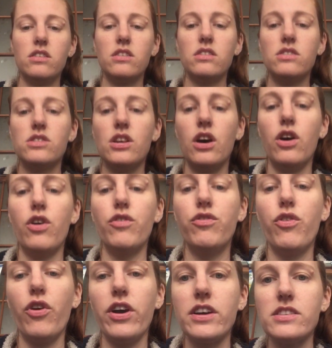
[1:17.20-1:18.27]
so
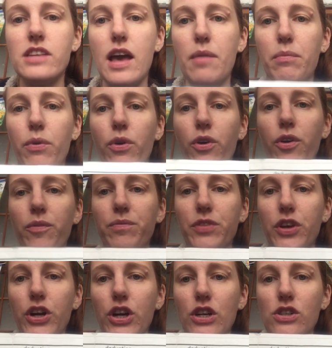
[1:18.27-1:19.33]
for example,
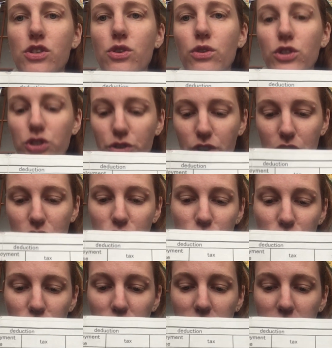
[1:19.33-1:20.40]
your social
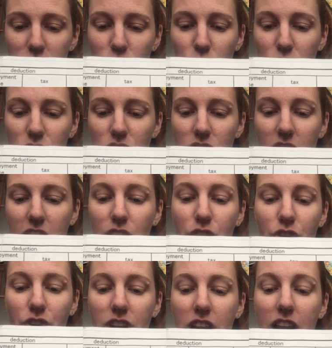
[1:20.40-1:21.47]
insurance, which is like
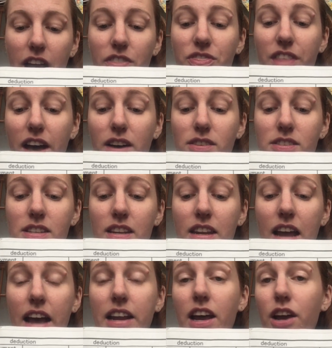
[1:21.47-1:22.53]

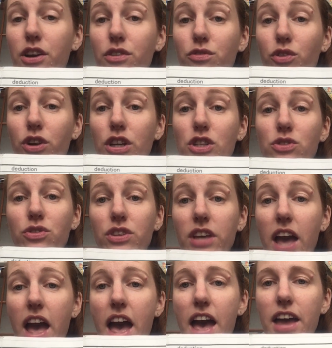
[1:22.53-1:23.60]
39,942
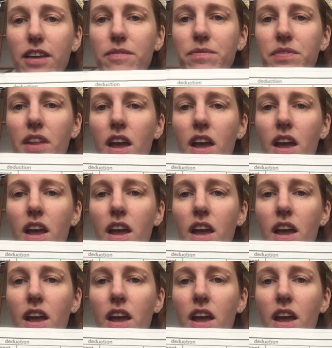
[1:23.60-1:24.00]
yen,